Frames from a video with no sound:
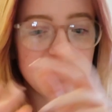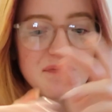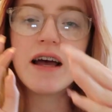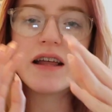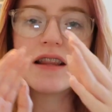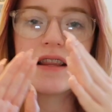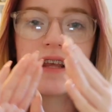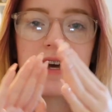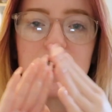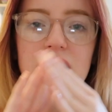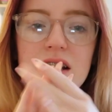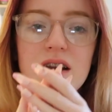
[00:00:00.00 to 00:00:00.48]

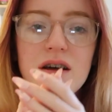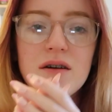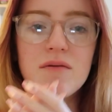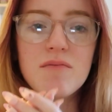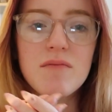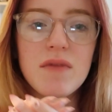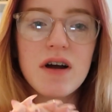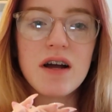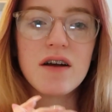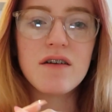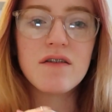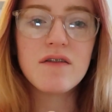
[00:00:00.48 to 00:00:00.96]
And then
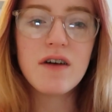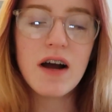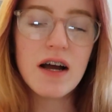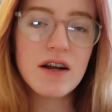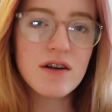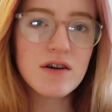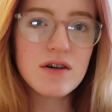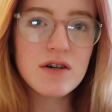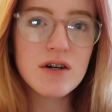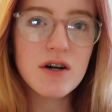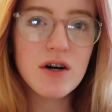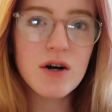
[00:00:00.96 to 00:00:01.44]
my
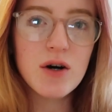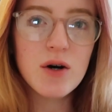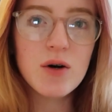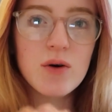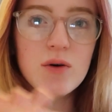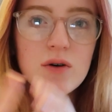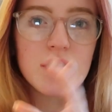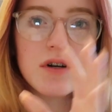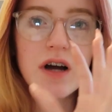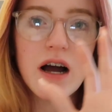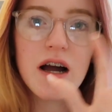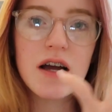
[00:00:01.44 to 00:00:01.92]
final
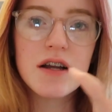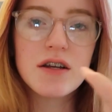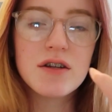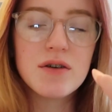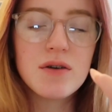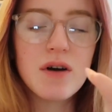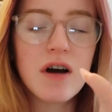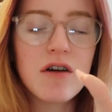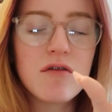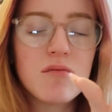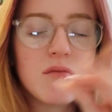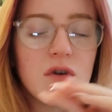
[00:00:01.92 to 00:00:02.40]
goal, I
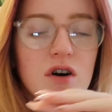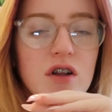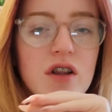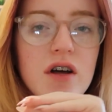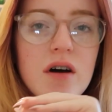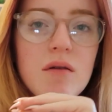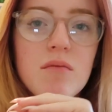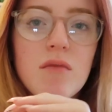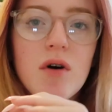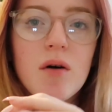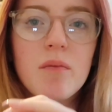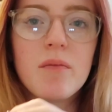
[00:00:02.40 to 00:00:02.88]
do have more
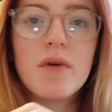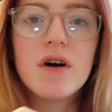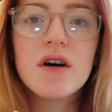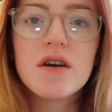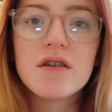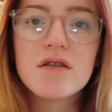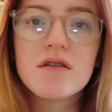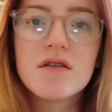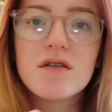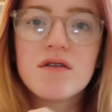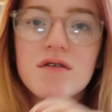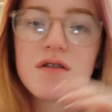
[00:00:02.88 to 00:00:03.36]
that are more
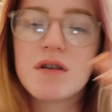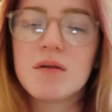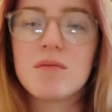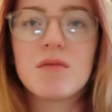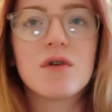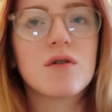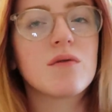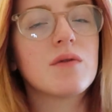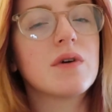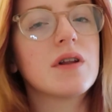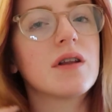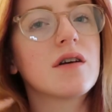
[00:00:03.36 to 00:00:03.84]
personal, so I'm
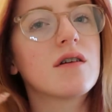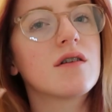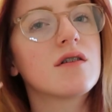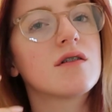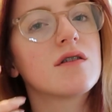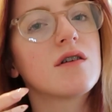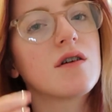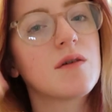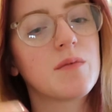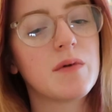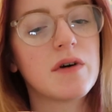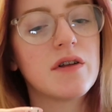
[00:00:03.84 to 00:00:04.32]
not really going
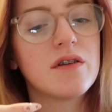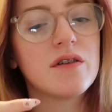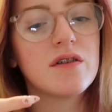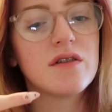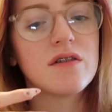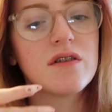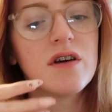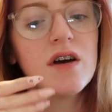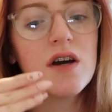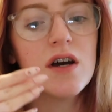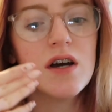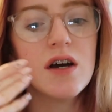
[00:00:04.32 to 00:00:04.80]
to talk about
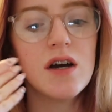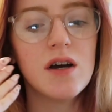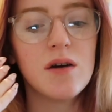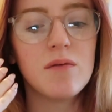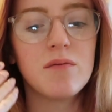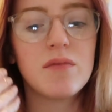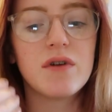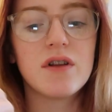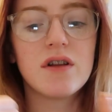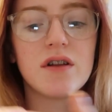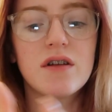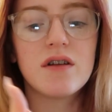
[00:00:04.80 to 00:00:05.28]
those,
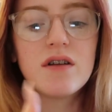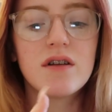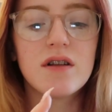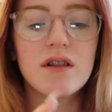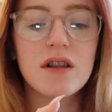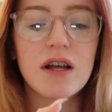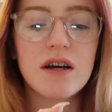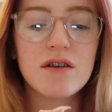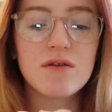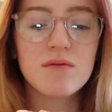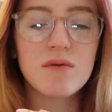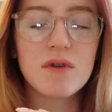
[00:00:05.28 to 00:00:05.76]
but the
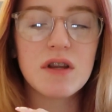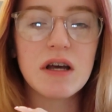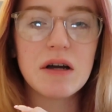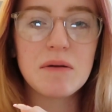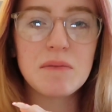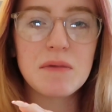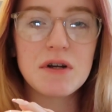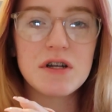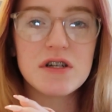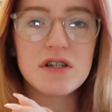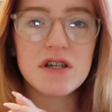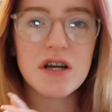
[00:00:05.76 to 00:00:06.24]
last one that
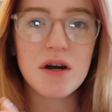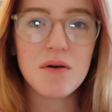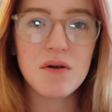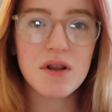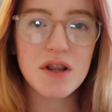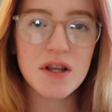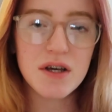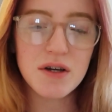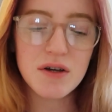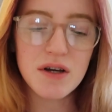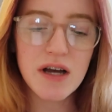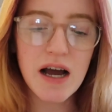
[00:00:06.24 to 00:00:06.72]
I'm going to share
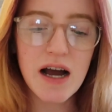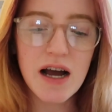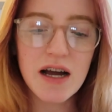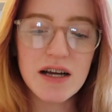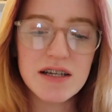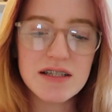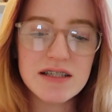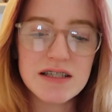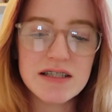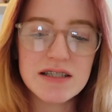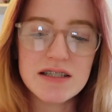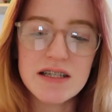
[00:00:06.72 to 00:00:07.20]
with you
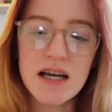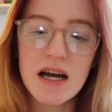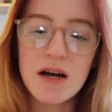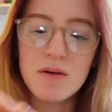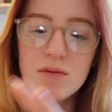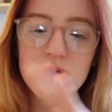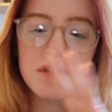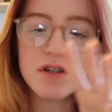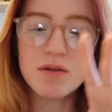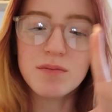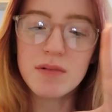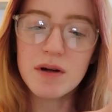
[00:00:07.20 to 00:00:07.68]
guys is that
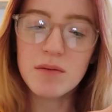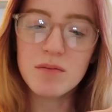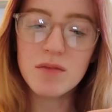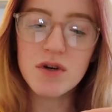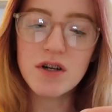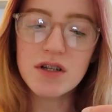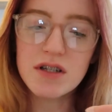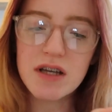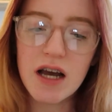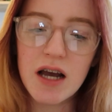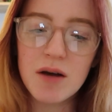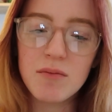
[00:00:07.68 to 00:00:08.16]
I want to spend
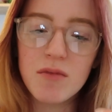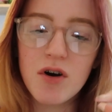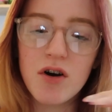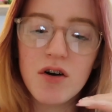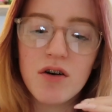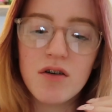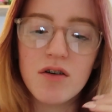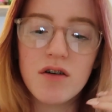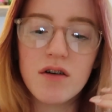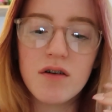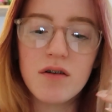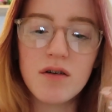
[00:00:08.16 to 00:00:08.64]
more time
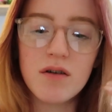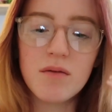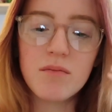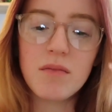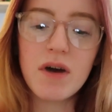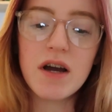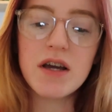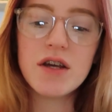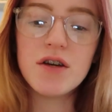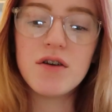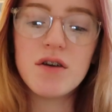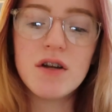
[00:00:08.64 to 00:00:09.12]
on
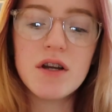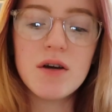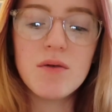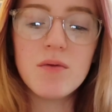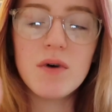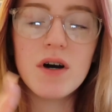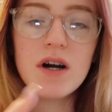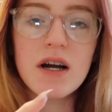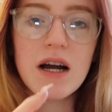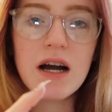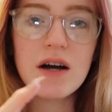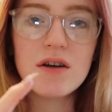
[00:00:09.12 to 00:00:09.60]
my uni
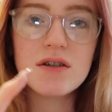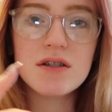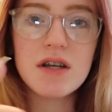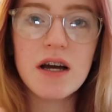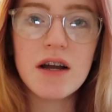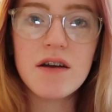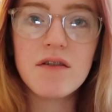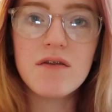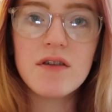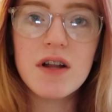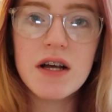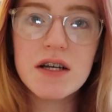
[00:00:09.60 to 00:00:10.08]
work
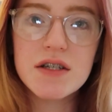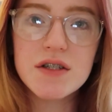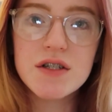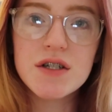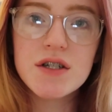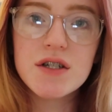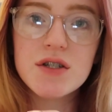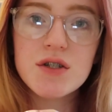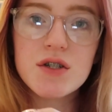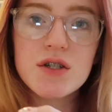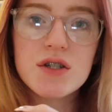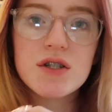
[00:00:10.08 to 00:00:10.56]
outside of
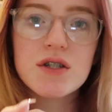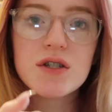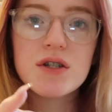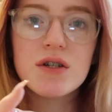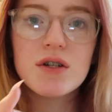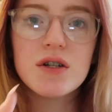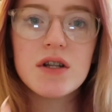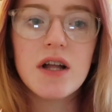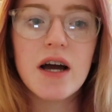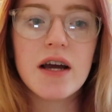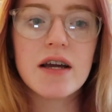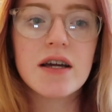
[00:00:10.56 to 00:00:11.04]
lesson, just
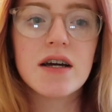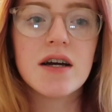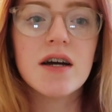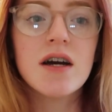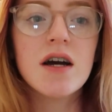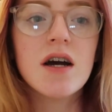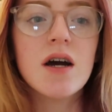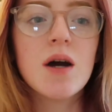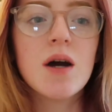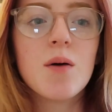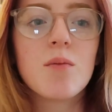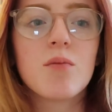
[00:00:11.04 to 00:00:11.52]
to like
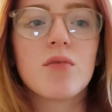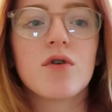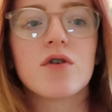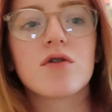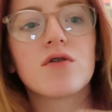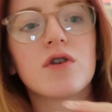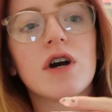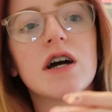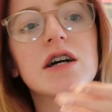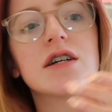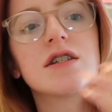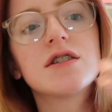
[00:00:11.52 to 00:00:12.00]

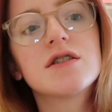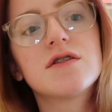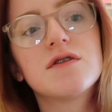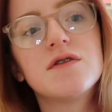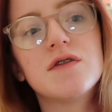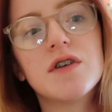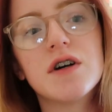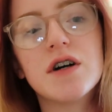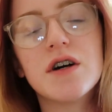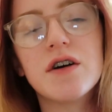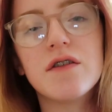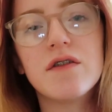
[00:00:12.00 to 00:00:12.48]
progress
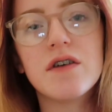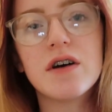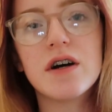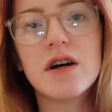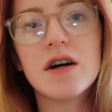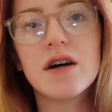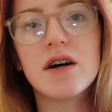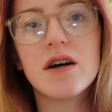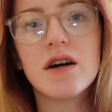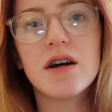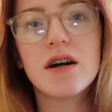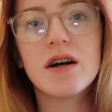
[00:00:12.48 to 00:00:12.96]

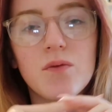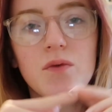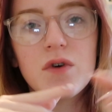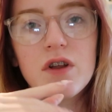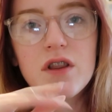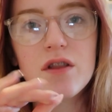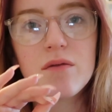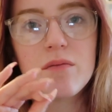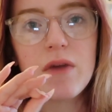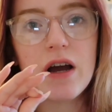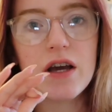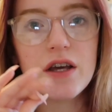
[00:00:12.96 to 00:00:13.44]
further
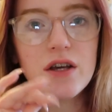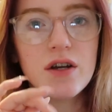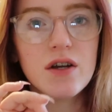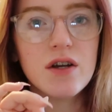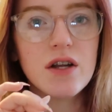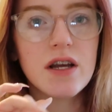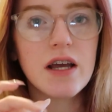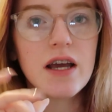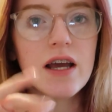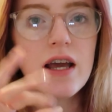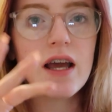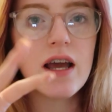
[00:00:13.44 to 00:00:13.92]
with my
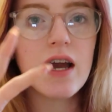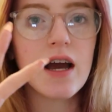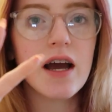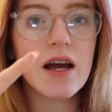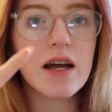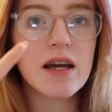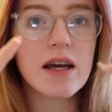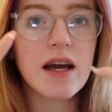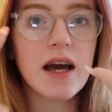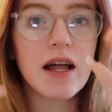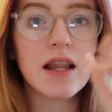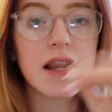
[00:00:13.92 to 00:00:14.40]
uni
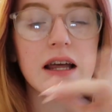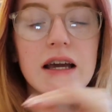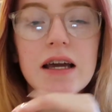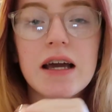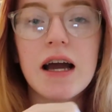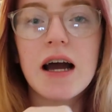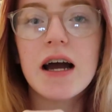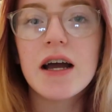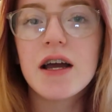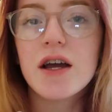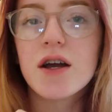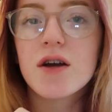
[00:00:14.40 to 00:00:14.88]
and get
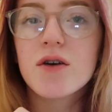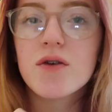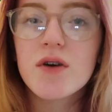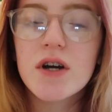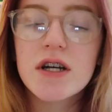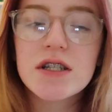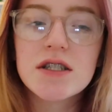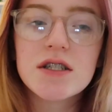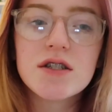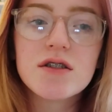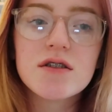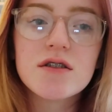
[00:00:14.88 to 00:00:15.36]
like higher
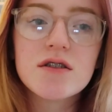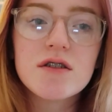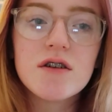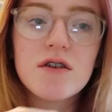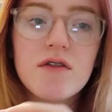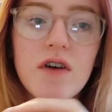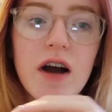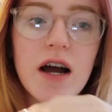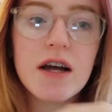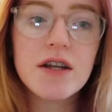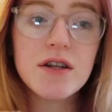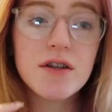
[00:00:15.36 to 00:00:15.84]
grades and
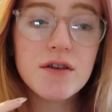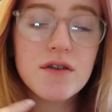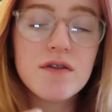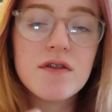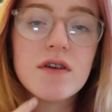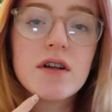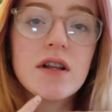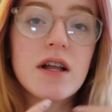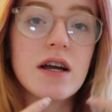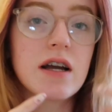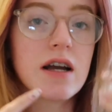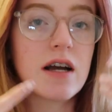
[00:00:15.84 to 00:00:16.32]
stuff. I do
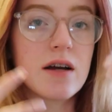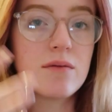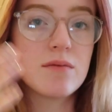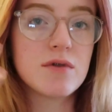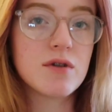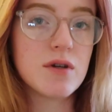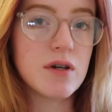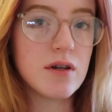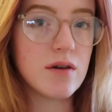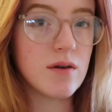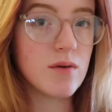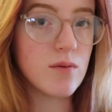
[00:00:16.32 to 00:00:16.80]
feel like I'm
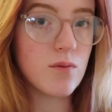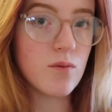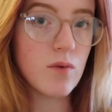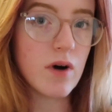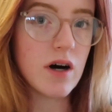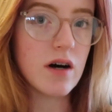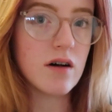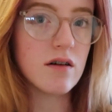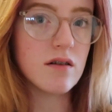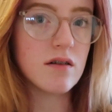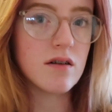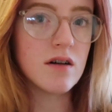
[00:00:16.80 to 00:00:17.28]
doing
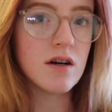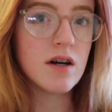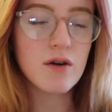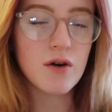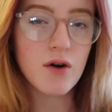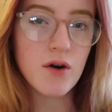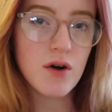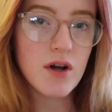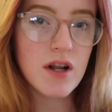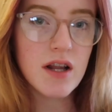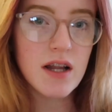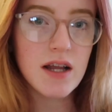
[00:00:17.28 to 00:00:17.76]
well
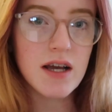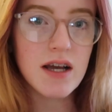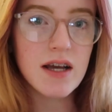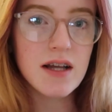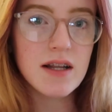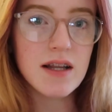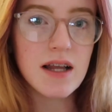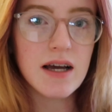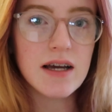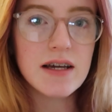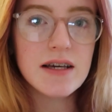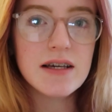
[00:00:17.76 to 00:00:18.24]

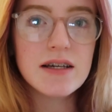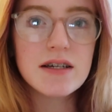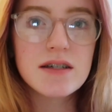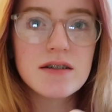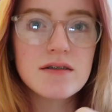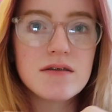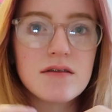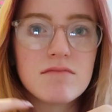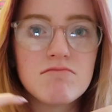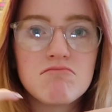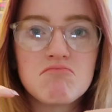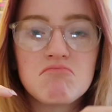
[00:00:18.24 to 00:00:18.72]
currently, like
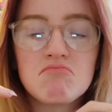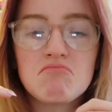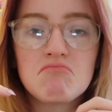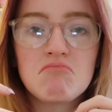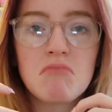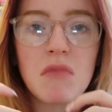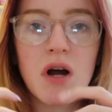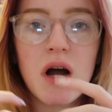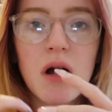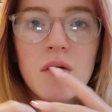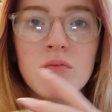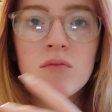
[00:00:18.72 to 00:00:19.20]

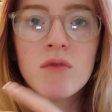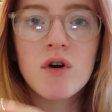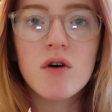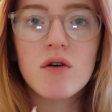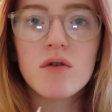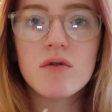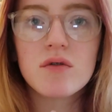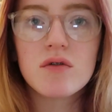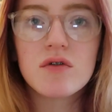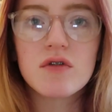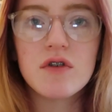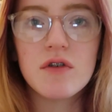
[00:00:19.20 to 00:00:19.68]
I'm
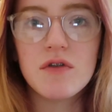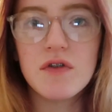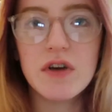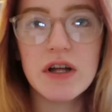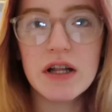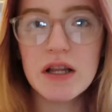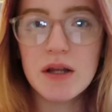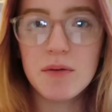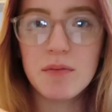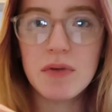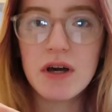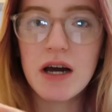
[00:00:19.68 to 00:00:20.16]
not
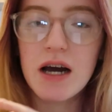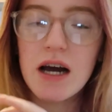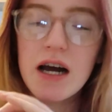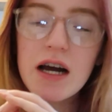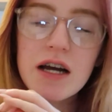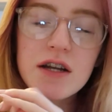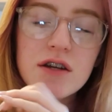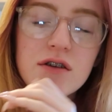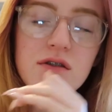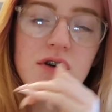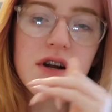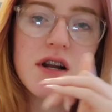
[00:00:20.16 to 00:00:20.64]
severely
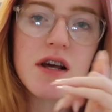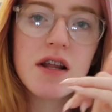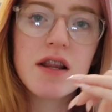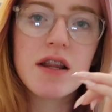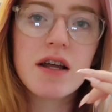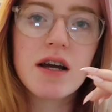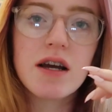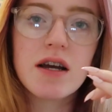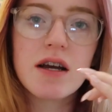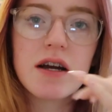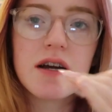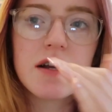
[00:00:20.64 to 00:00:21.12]
behind or
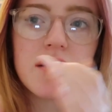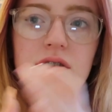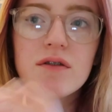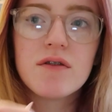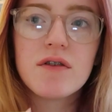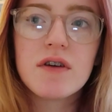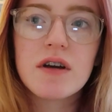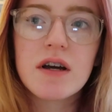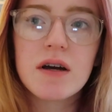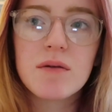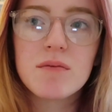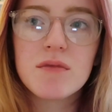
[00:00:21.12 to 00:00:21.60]
anything. I
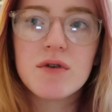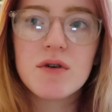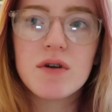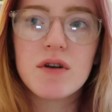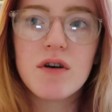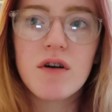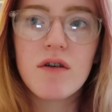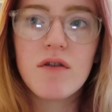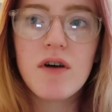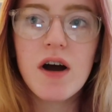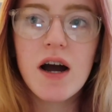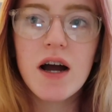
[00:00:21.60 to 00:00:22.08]
do think I'm
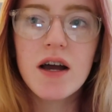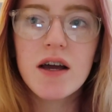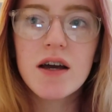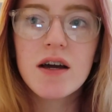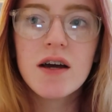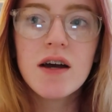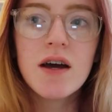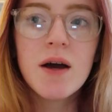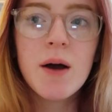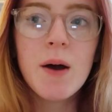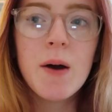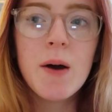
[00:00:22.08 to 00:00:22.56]
doing
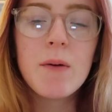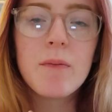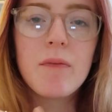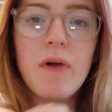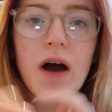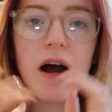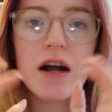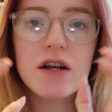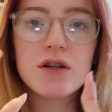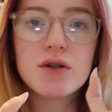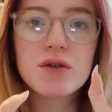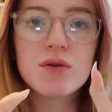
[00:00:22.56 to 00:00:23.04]
alright,
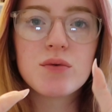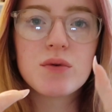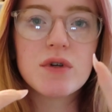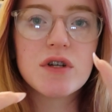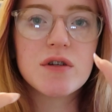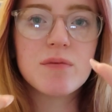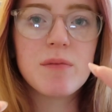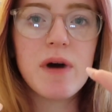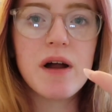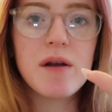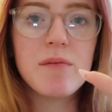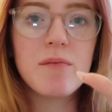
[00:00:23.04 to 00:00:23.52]
but I just
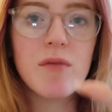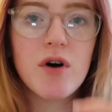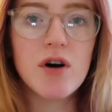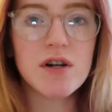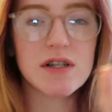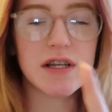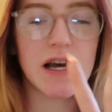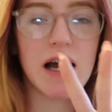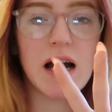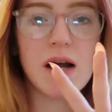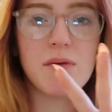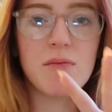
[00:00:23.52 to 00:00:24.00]
want to spend
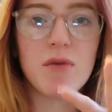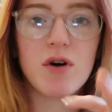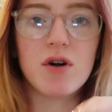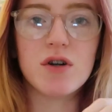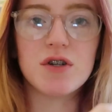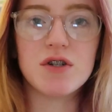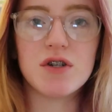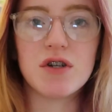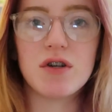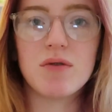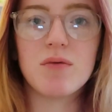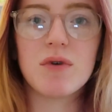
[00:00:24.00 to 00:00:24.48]
more time
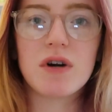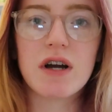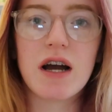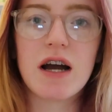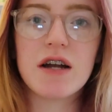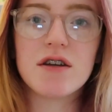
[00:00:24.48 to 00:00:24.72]
on uni work.